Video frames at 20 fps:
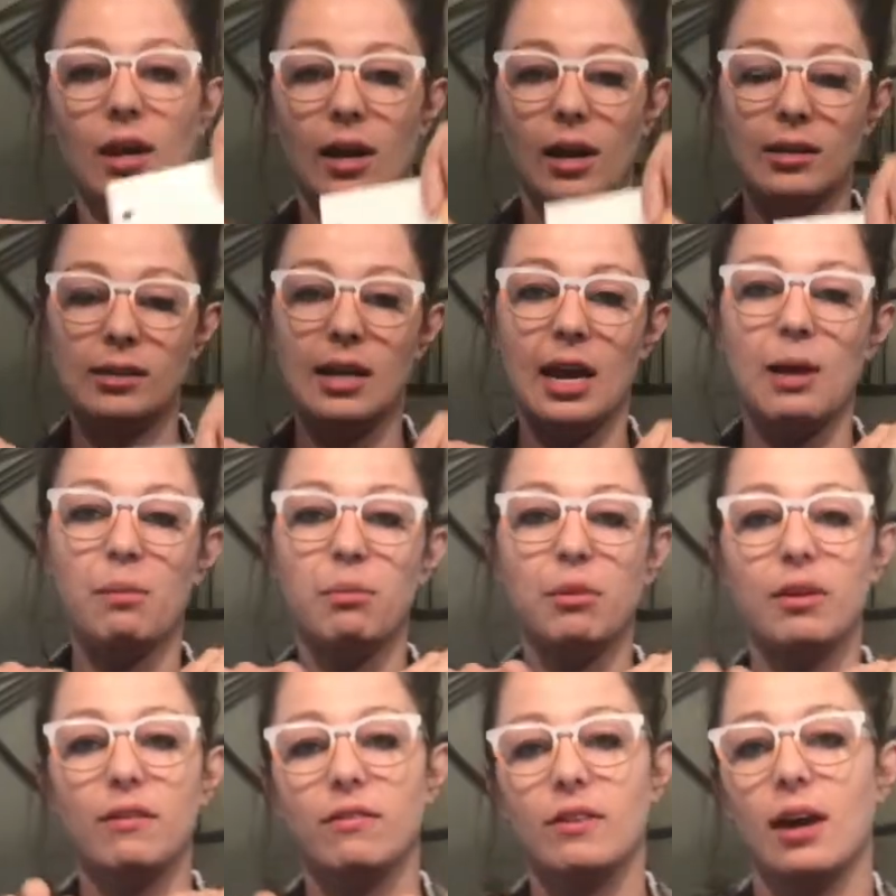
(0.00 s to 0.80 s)
a
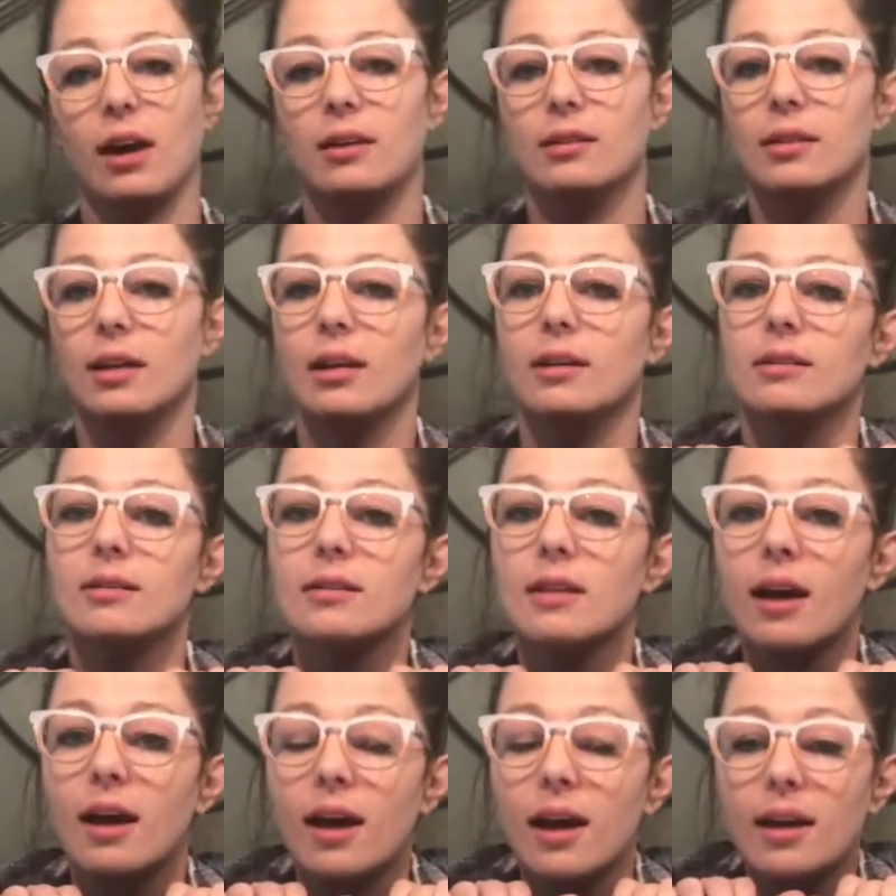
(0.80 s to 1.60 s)
table of contents.
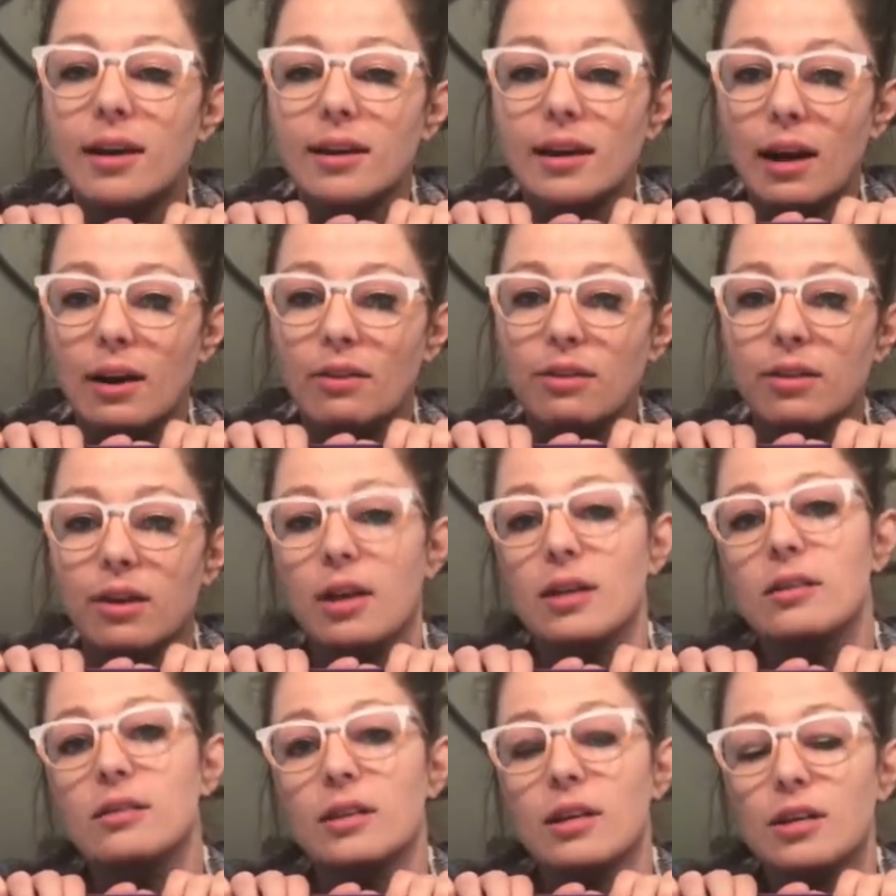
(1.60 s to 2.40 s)
Now
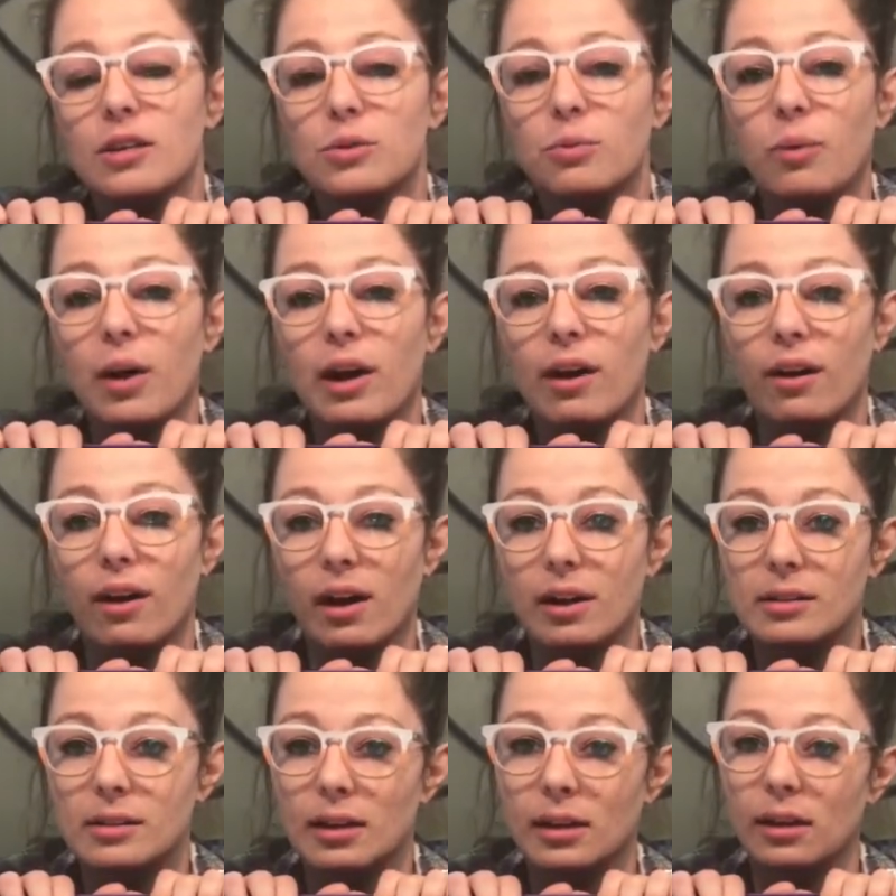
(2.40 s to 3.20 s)
this is where
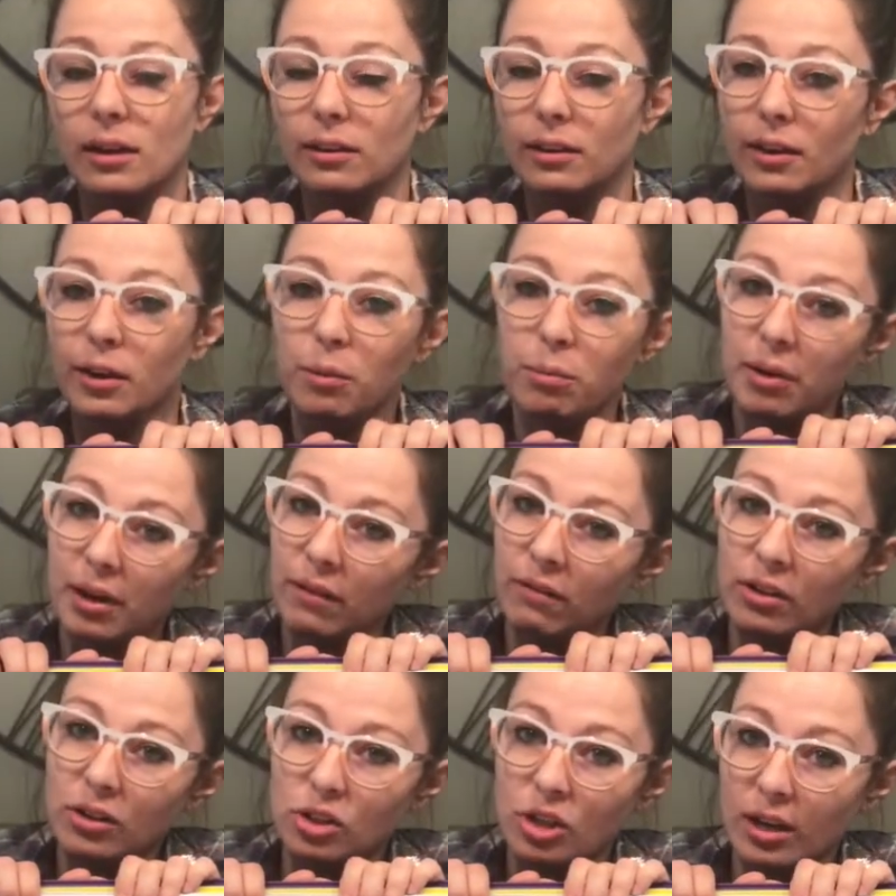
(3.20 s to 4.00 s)
I did a little bit
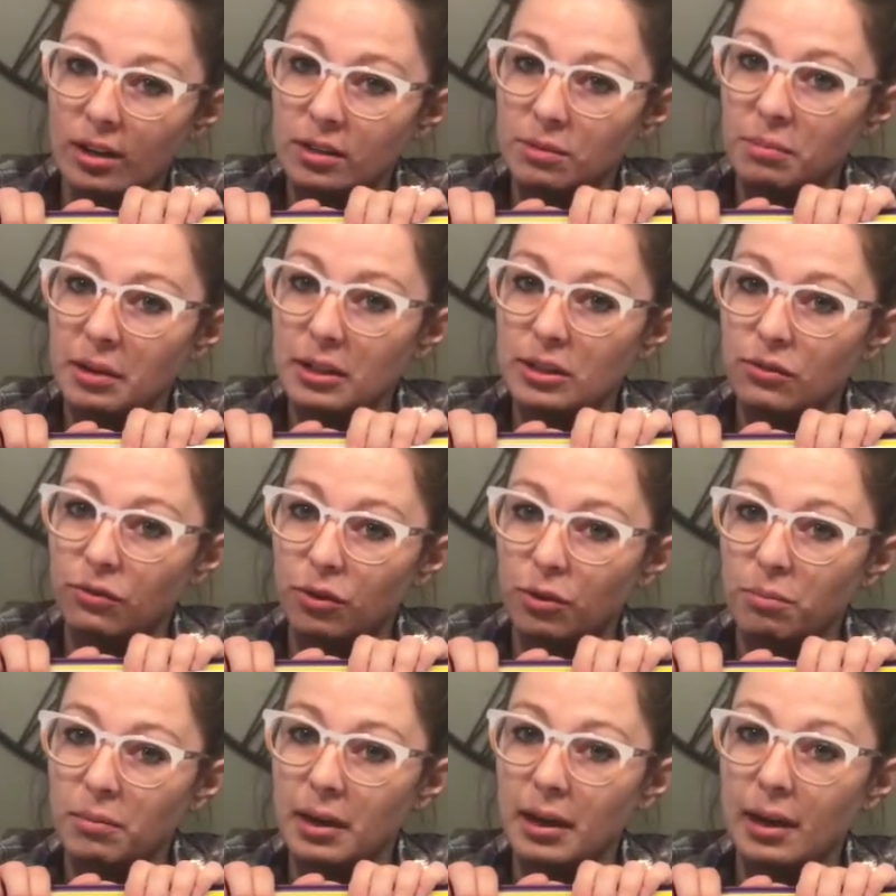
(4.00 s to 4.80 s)
of adjustments
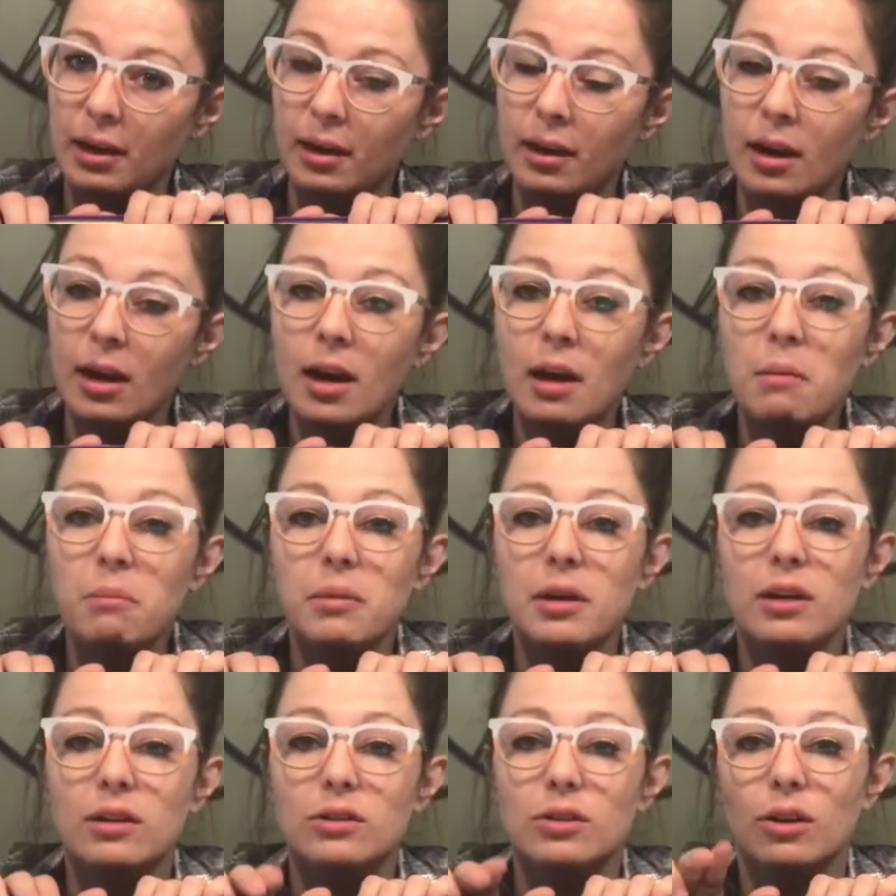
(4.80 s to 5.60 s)
for me
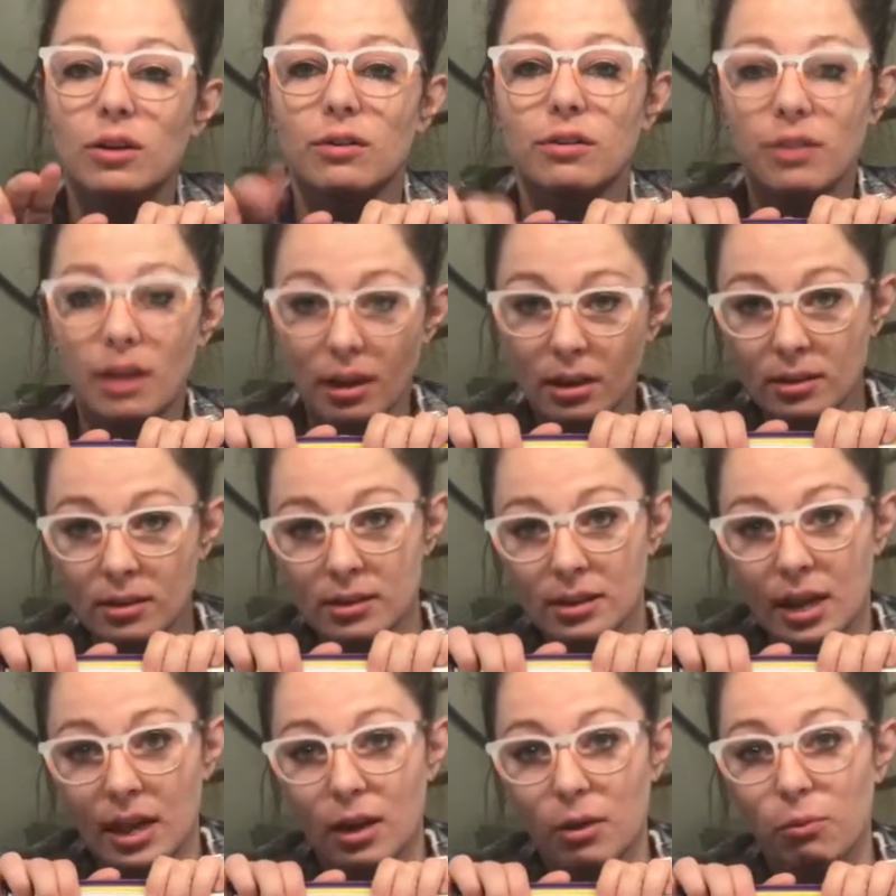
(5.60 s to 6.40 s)
because there are things
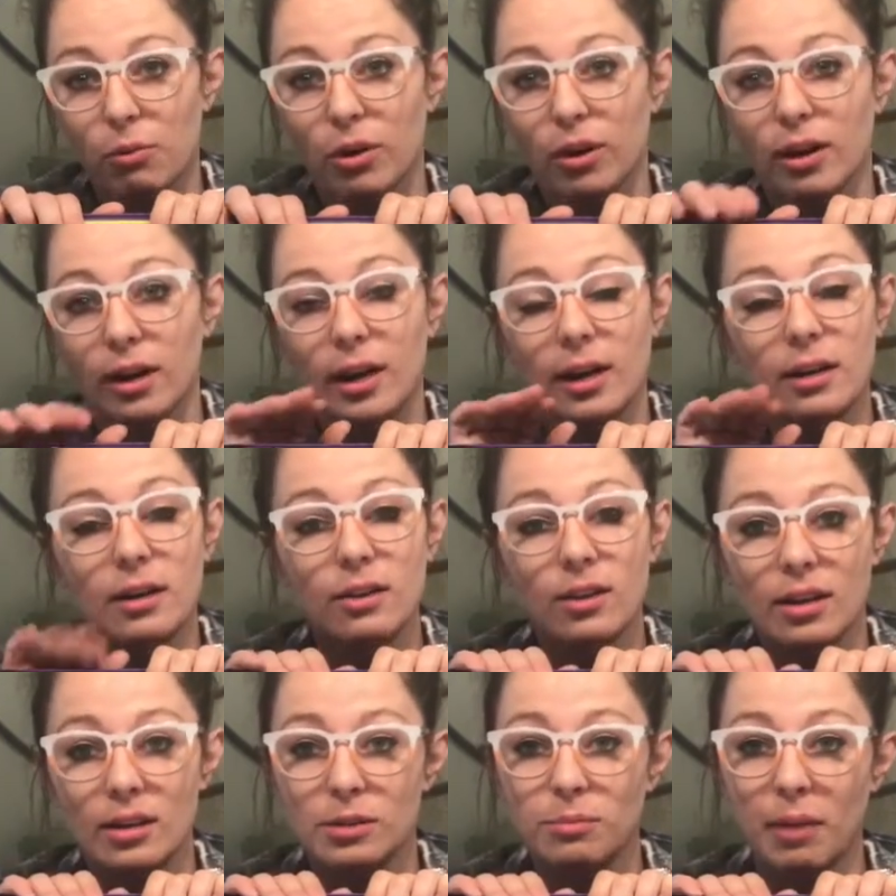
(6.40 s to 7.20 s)
that were in
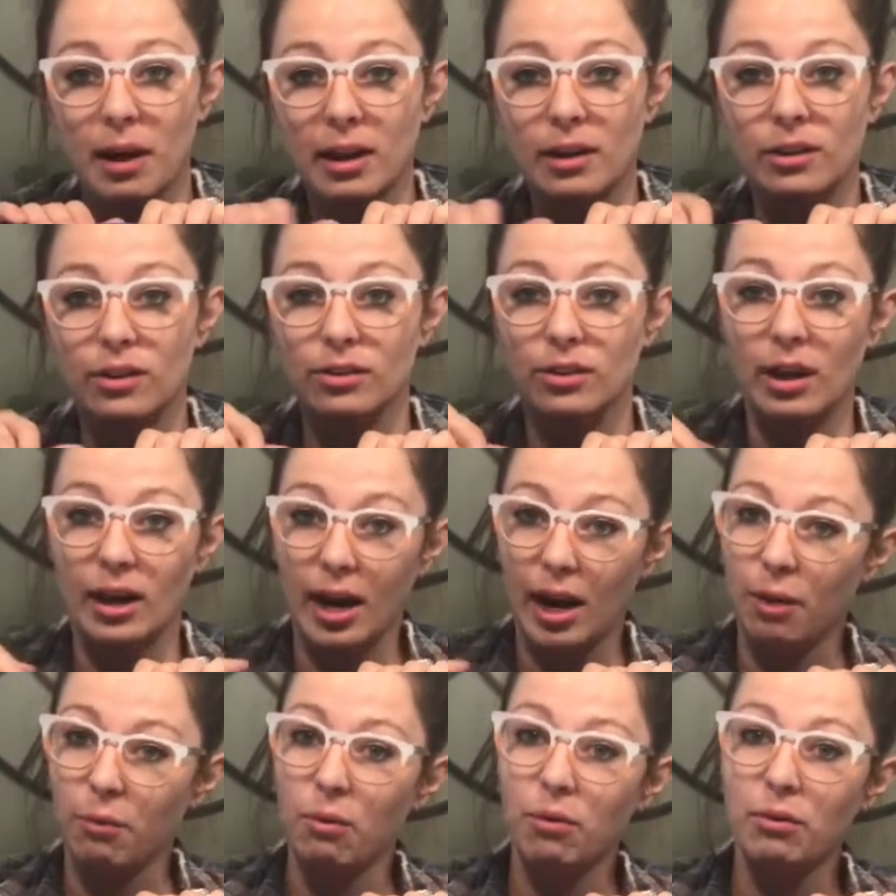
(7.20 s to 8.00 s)
this binder that
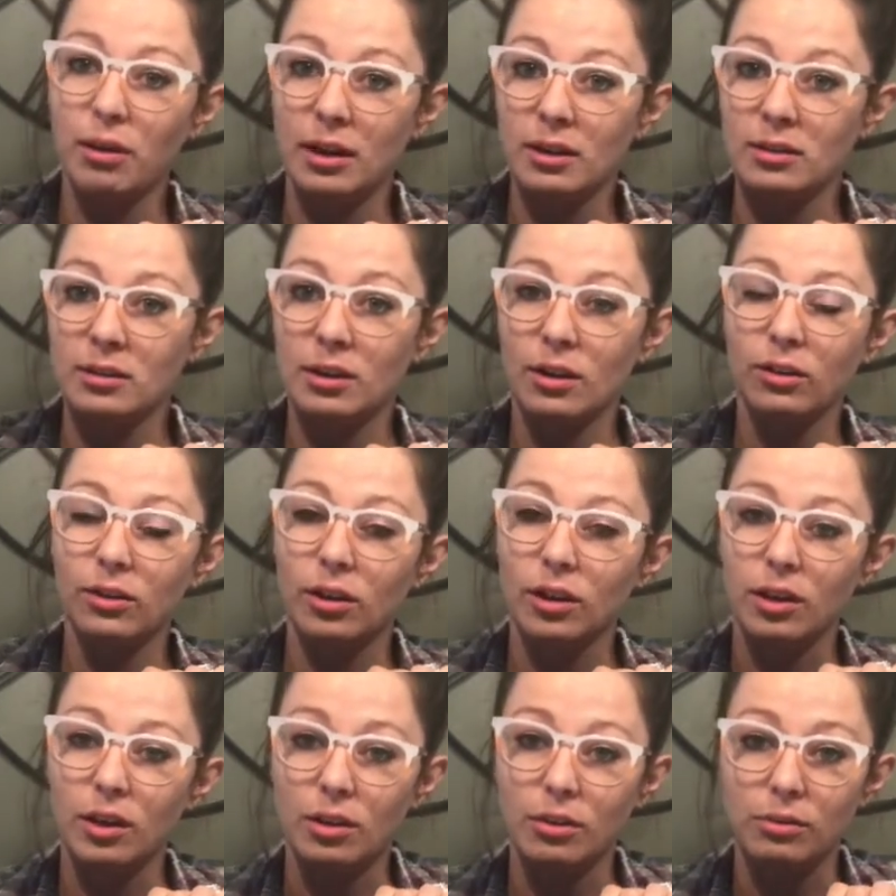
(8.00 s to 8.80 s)
I won't necessarily
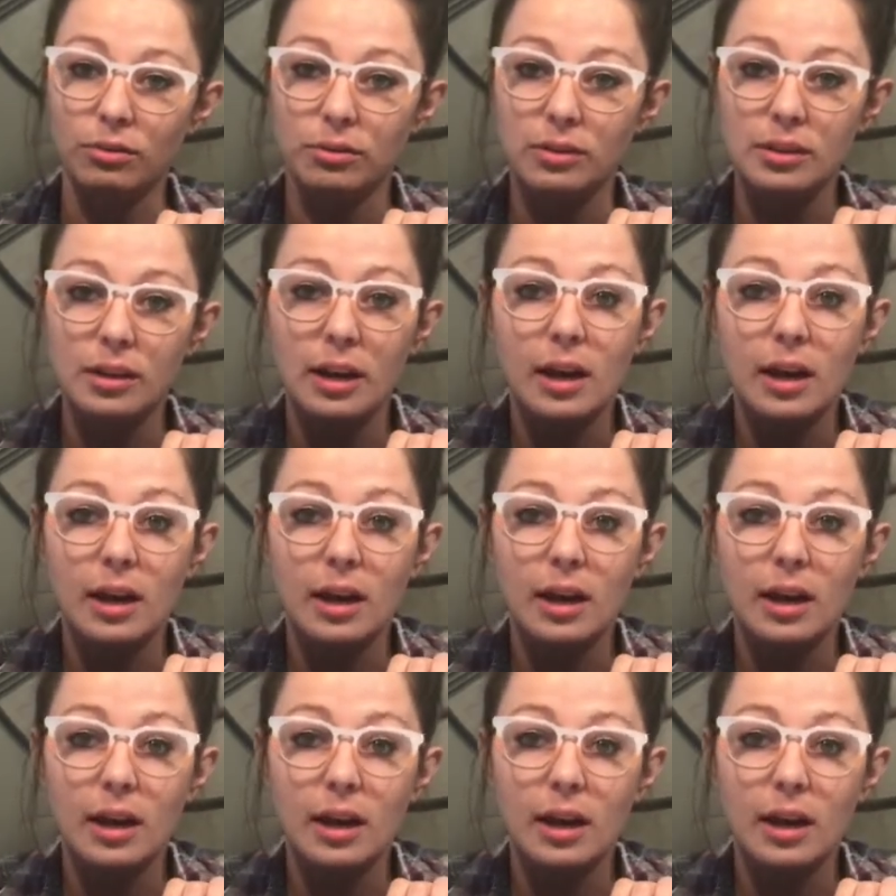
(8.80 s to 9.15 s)
use.